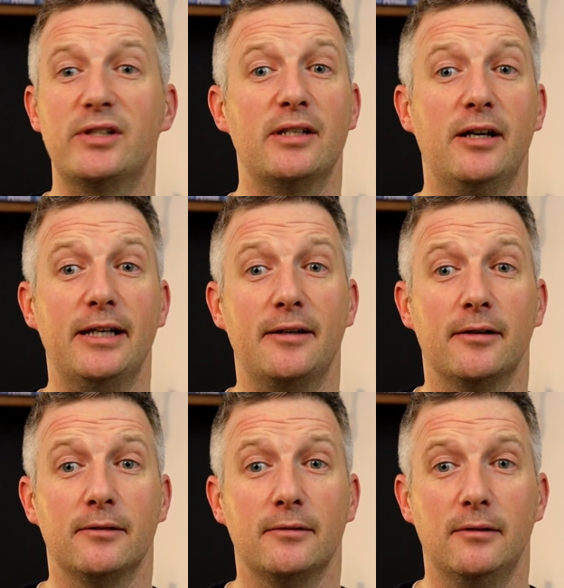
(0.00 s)
what's it
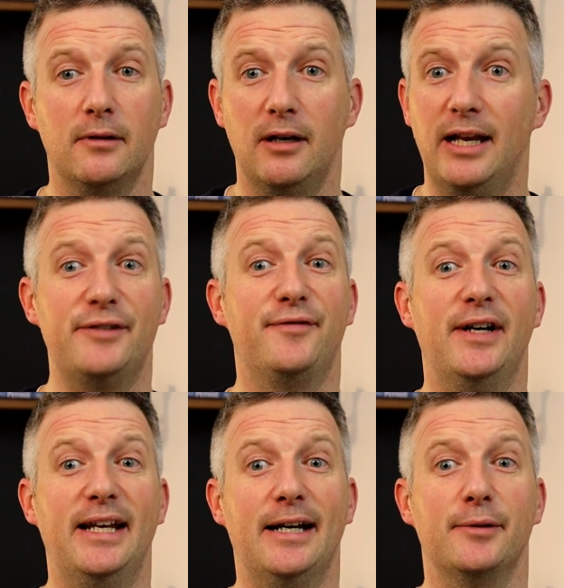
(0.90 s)
like? Let's
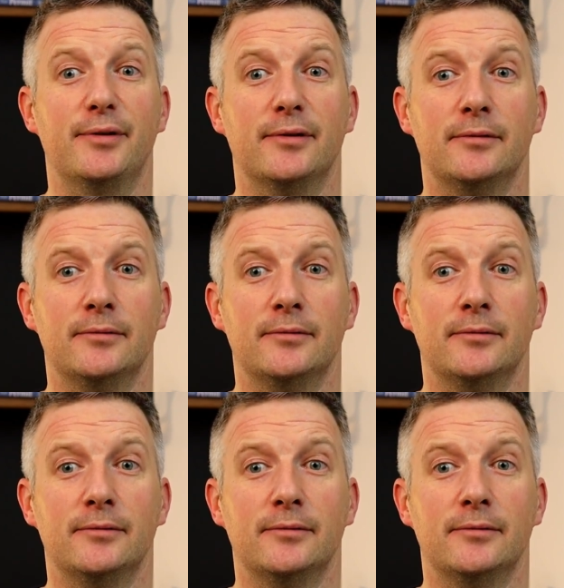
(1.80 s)
find out.